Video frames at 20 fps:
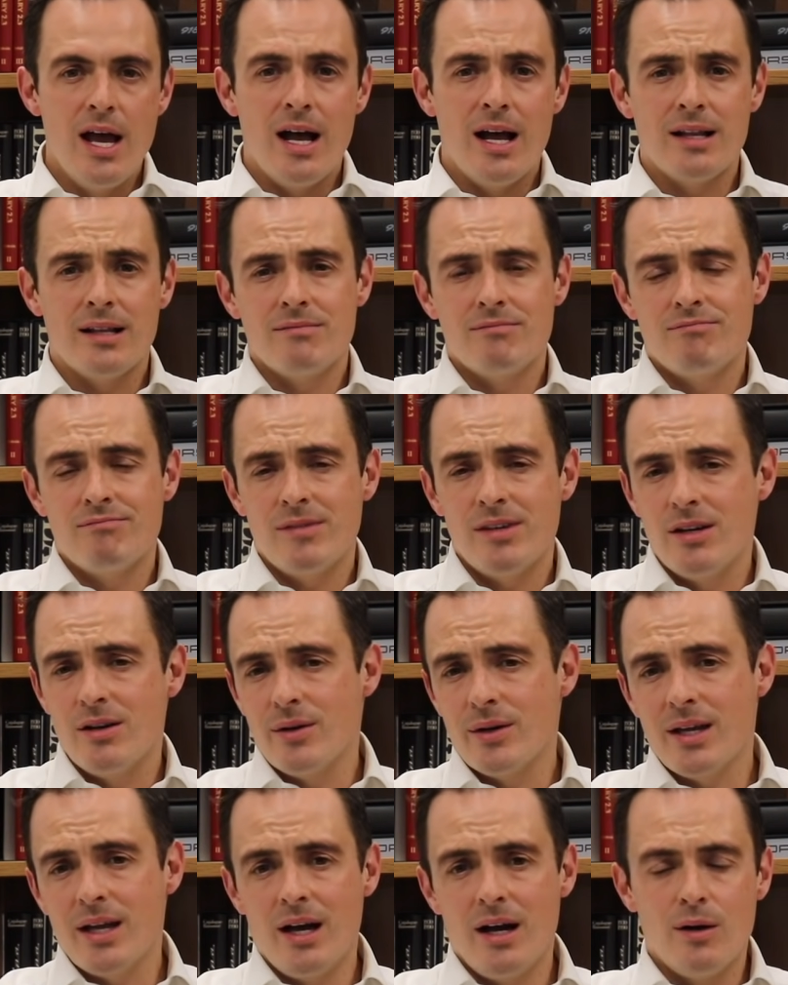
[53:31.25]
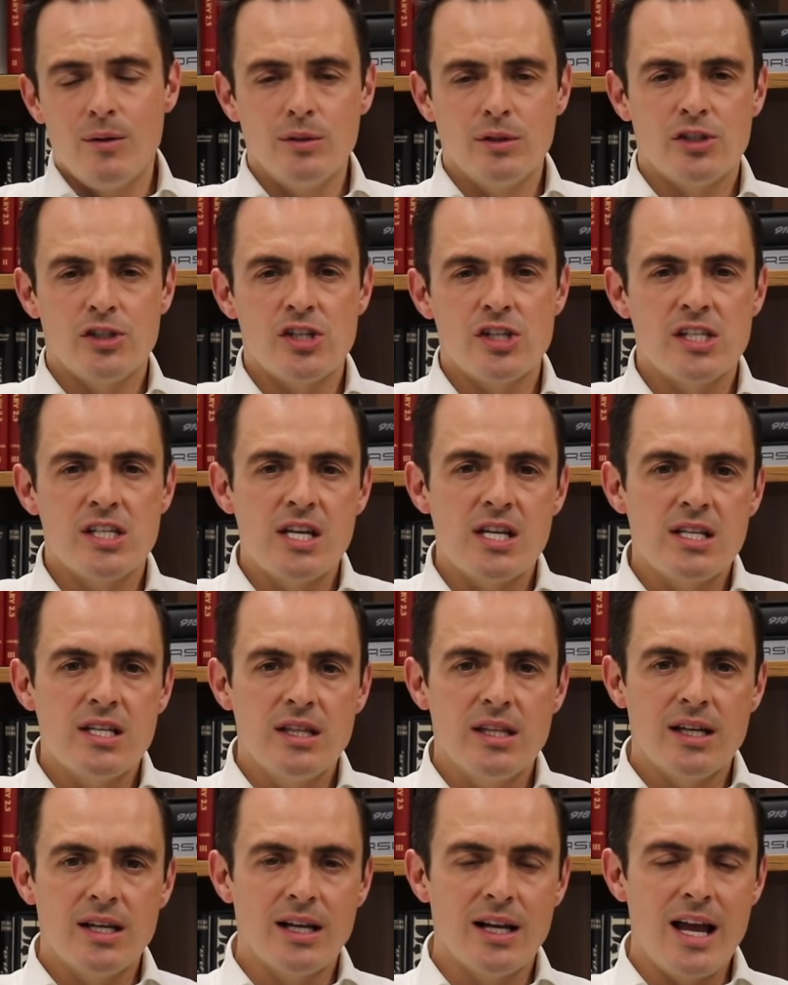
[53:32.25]
And, you know, a car will just sit in
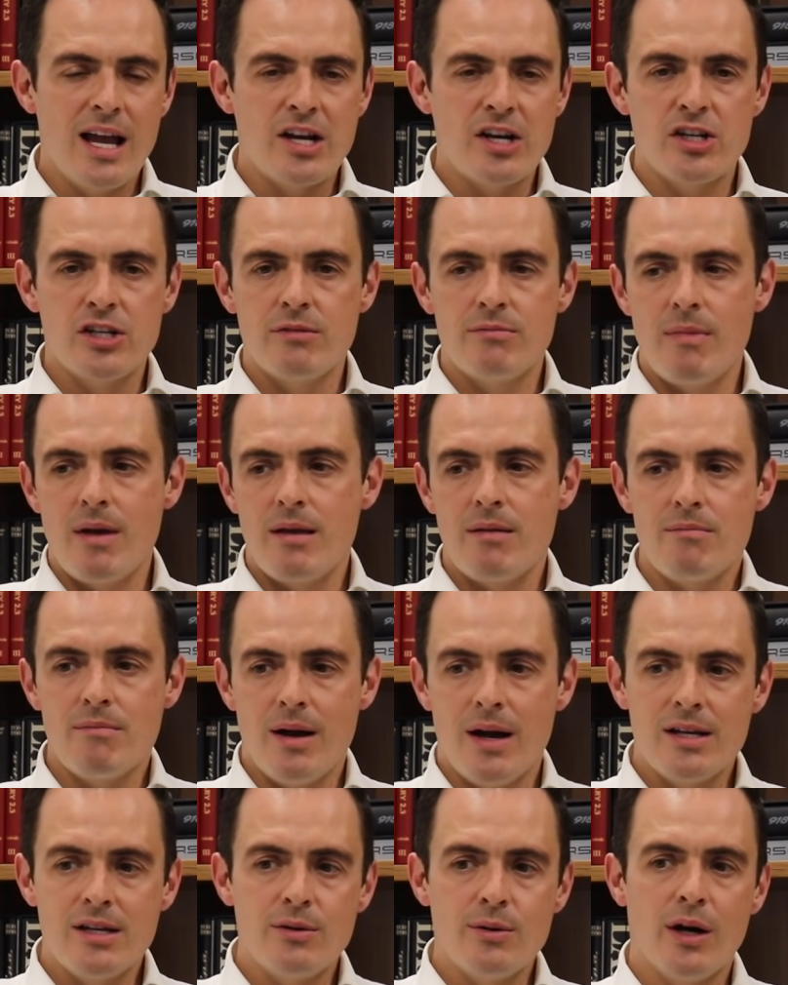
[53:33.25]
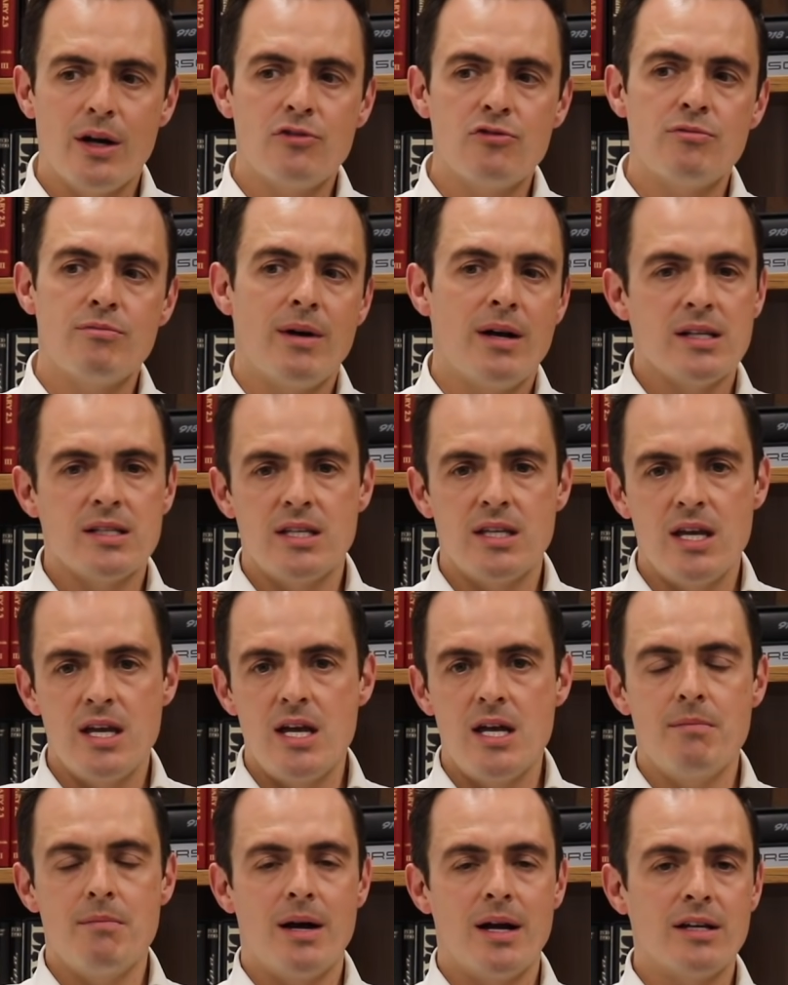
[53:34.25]
the collection, might do 100 miles a
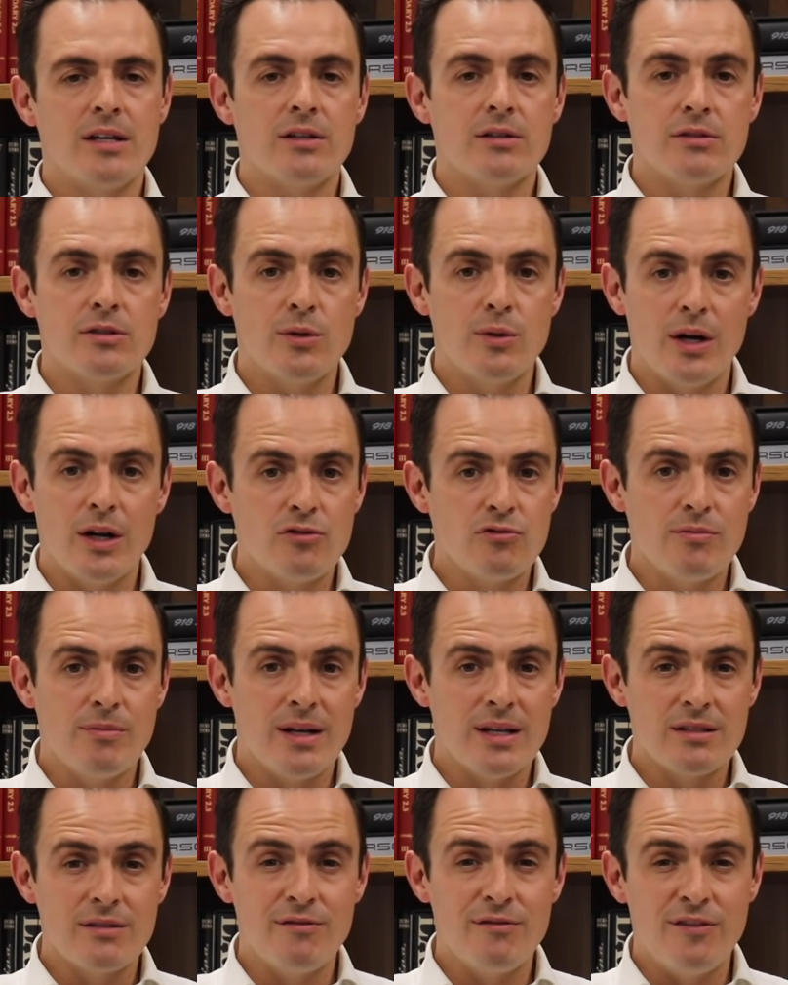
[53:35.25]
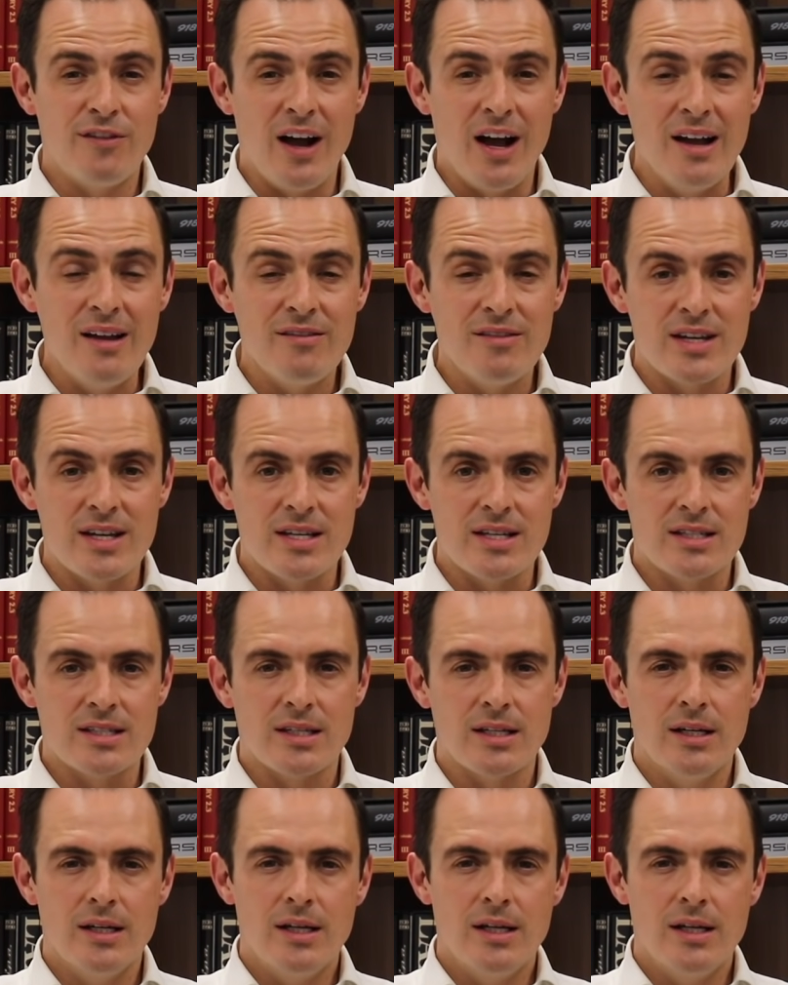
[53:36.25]
year, might do 100 miles in 5 years.